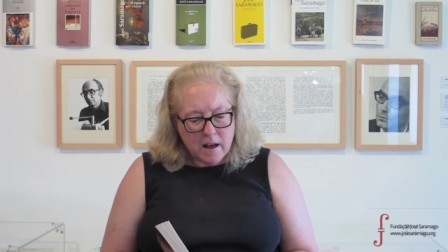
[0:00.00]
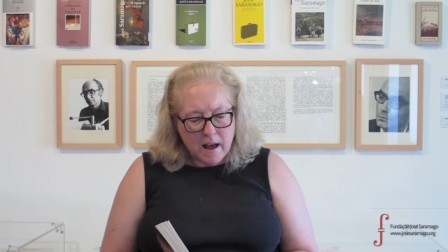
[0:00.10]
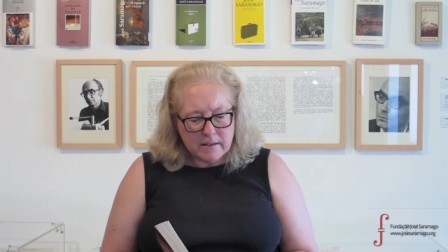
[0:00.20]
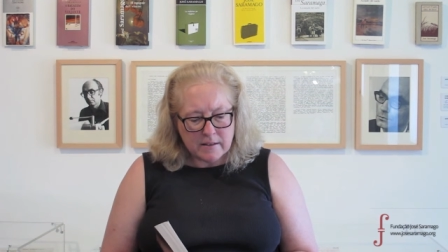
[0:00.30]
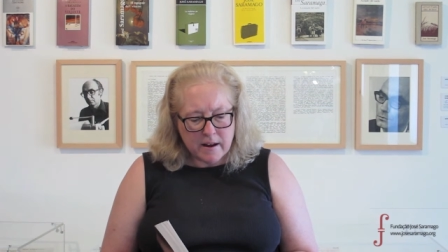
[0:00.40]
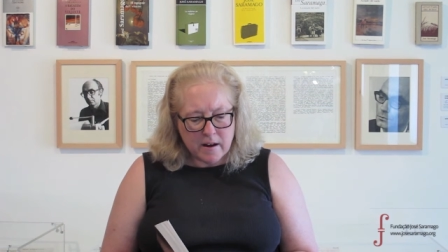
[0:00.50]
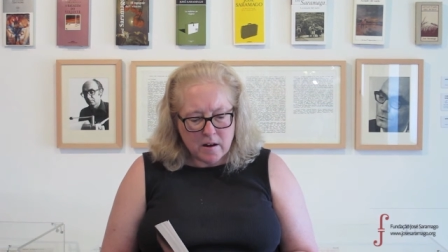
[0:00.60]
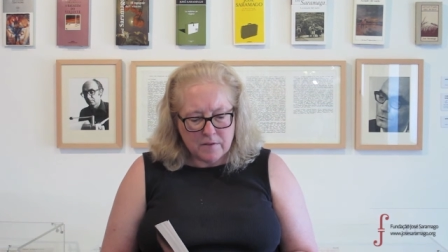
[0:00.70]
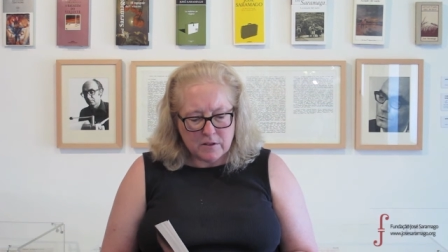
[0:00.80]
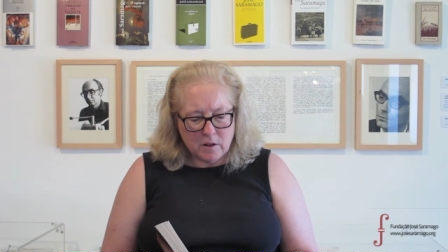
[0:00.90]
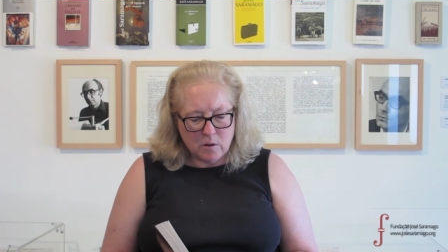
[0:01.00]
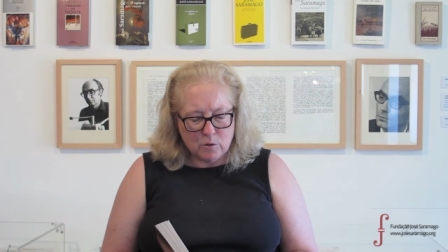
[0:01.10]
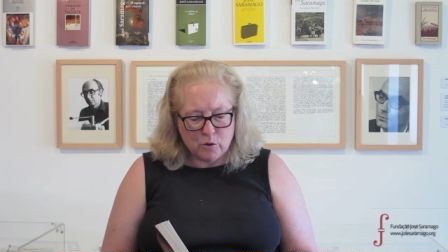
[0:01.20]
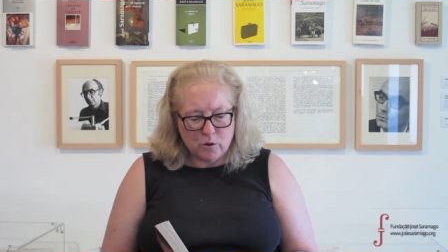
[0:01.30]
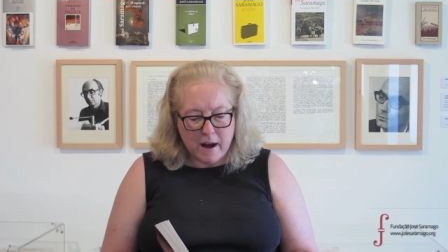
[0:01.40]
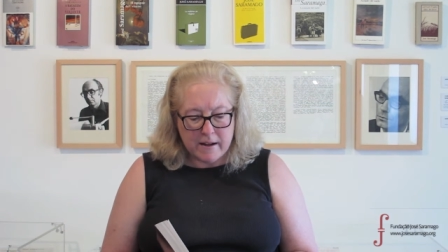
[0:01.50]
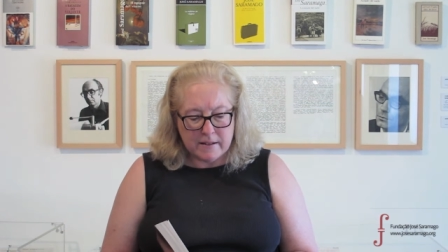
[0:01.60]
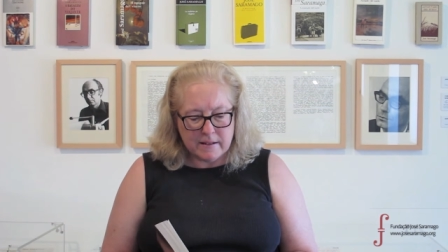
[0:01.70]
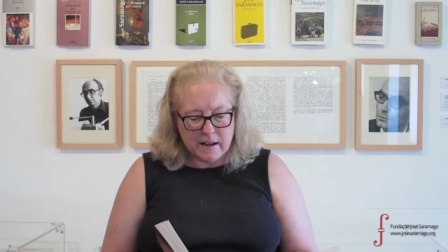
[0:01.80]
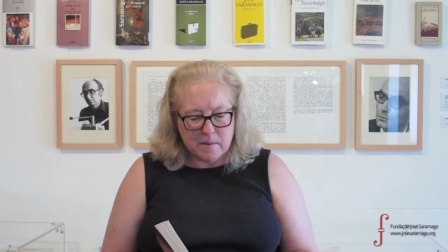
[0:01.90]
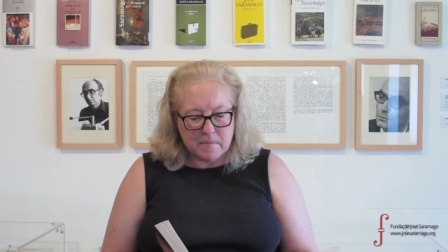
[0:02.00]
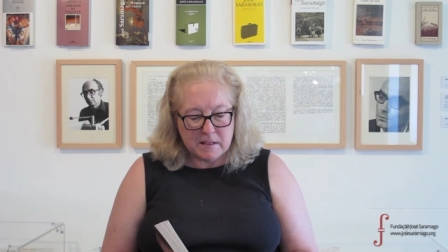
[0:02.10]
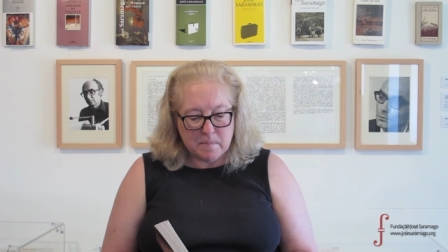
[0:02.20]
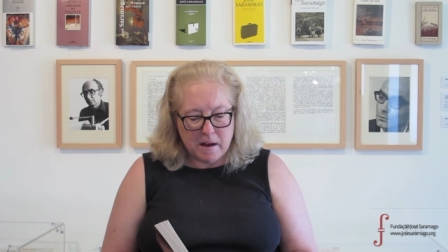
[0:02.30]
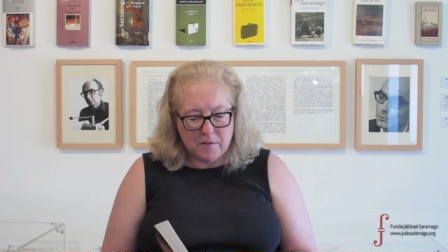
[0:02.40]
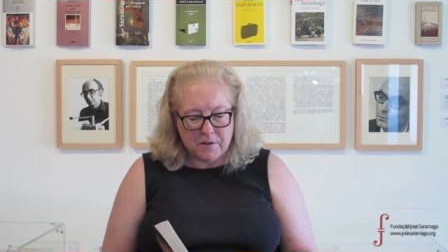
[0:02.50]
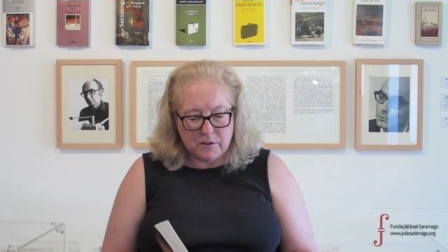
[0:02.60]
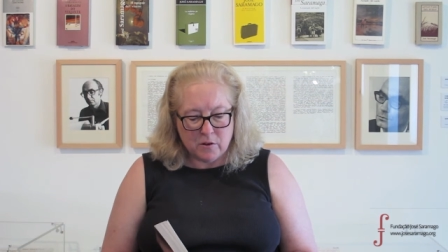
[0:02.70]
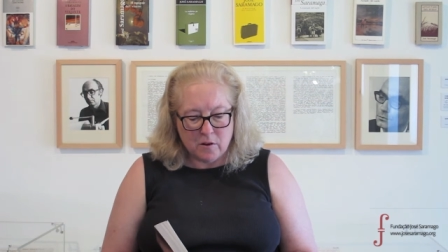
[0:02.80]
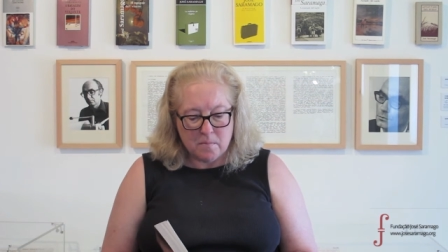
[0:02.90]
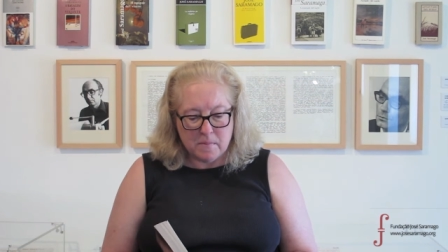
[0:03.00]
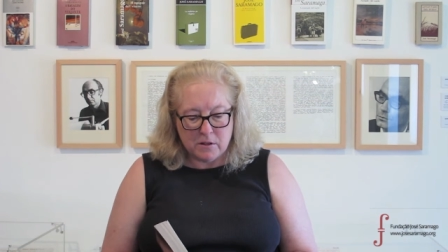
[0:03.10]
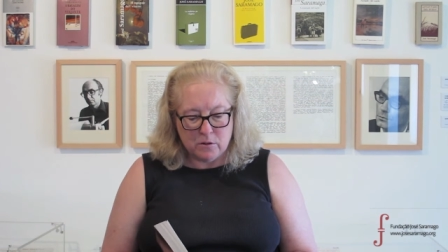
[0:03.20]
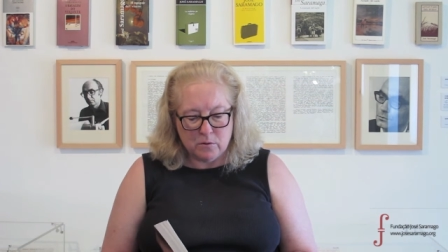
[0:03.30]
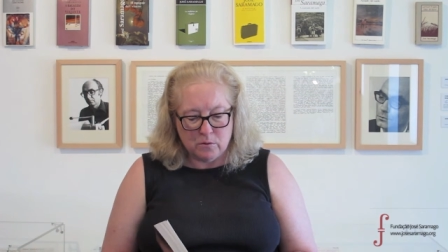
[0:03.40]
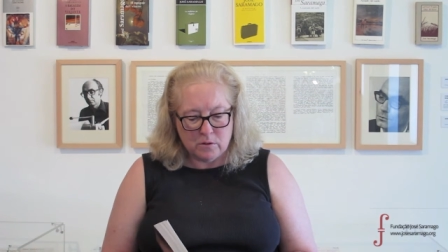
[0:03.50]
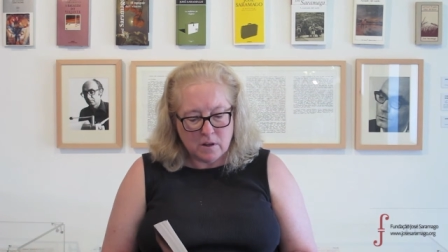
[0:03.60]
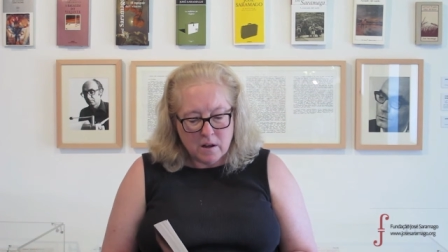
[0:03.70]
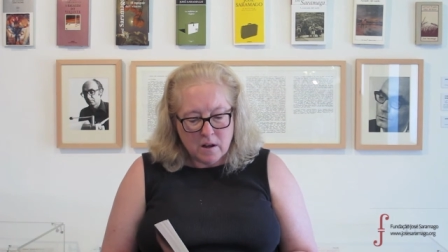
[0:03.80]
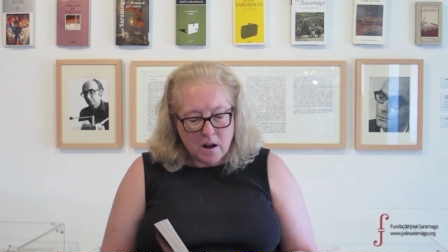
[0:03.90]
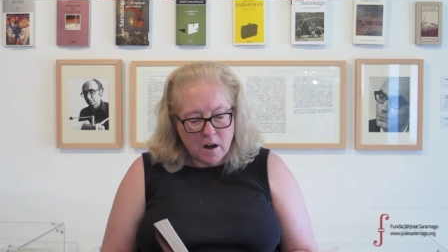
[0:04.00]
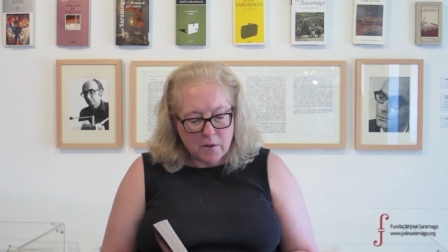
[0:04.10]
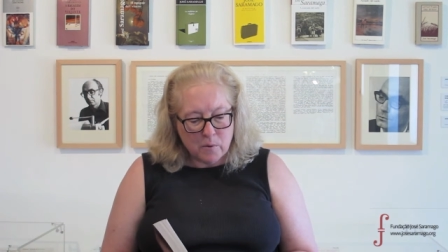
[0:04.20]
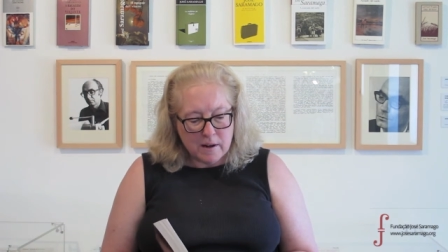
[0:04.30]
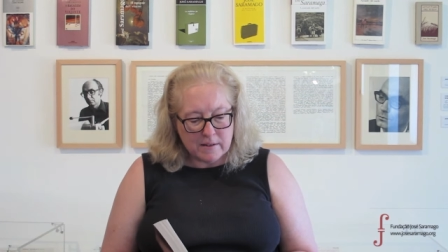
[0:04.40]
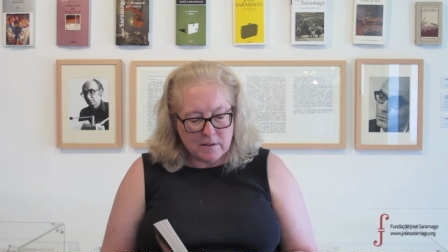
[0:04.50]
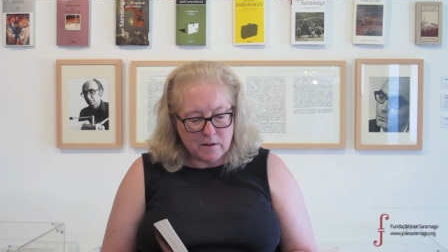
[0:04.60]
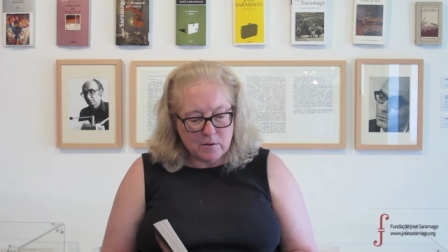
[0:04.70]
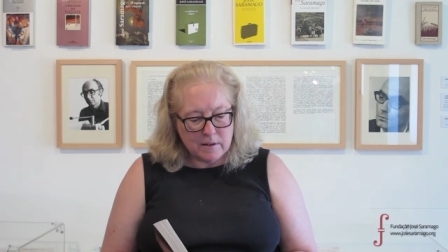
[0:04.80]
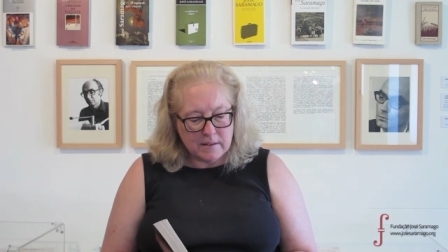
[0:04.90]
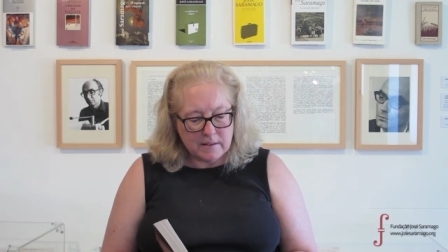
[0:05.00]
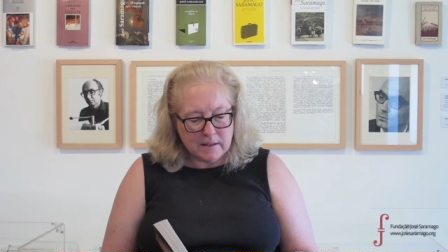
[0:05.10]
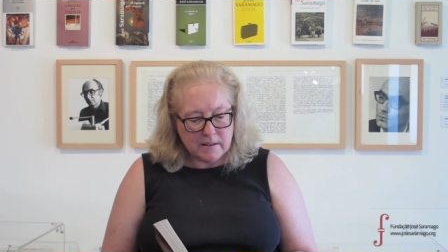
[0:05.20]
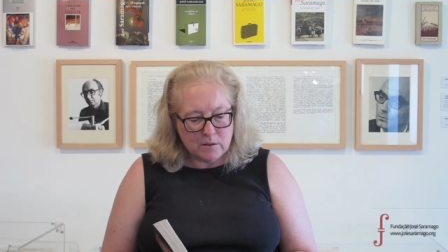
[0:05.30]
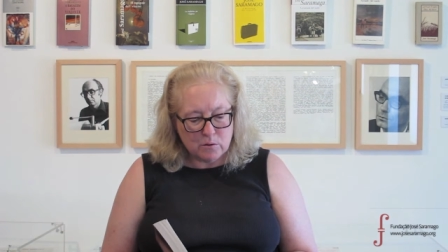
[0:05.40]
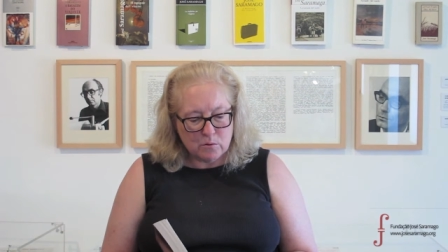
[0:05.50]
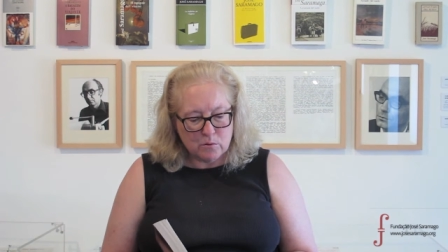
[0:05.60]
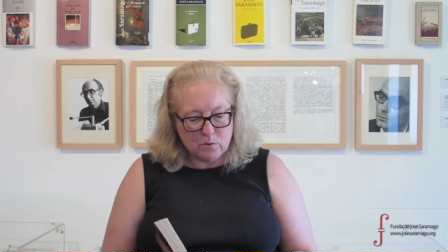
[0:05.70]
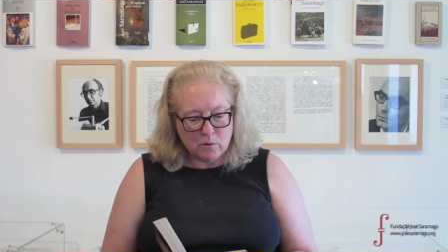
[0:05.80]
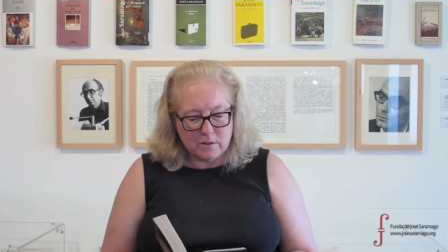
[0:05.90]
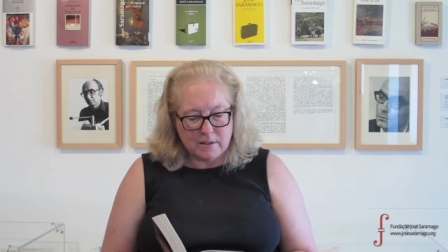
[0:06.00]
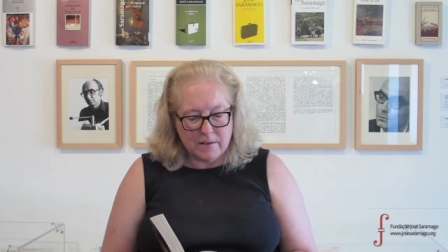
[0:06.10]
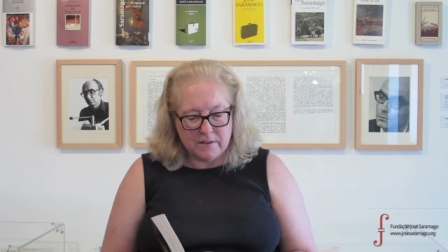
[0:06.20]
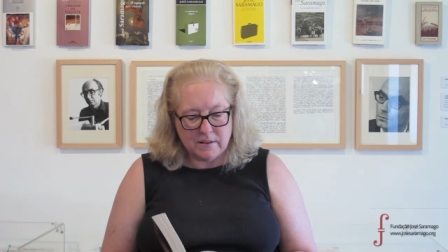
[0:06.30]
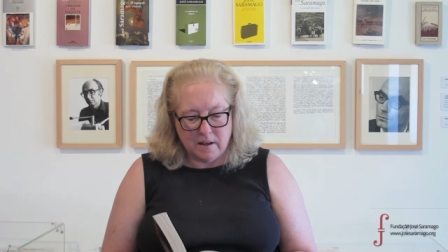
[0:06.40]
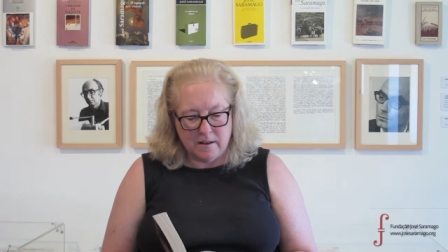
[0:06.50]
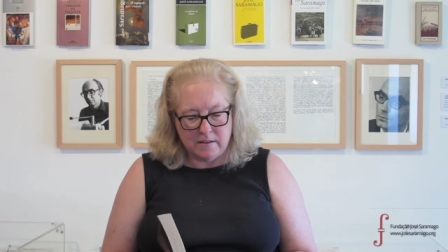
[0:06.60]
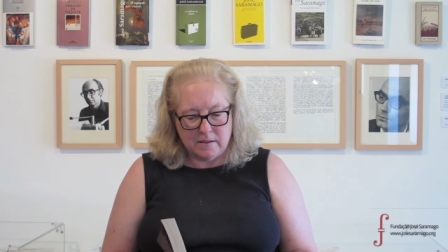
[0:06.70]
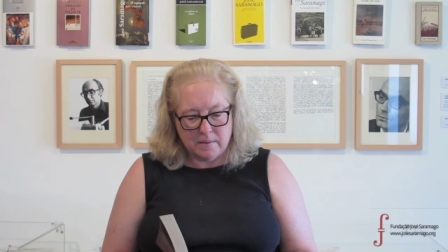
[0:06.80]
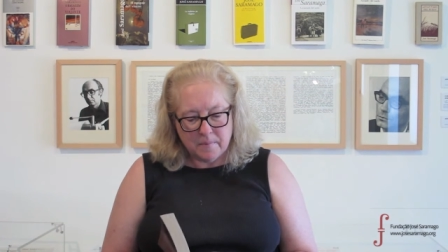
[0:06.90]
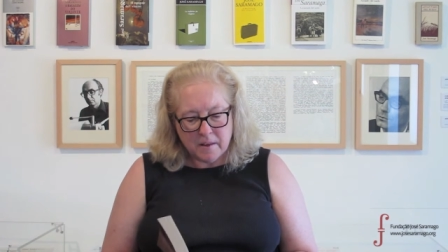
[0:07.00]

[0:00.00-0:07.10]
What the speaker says: has the air of a soldier, and his name is Balthasar Matus, otherwise known as Setisus, or Seven Sons.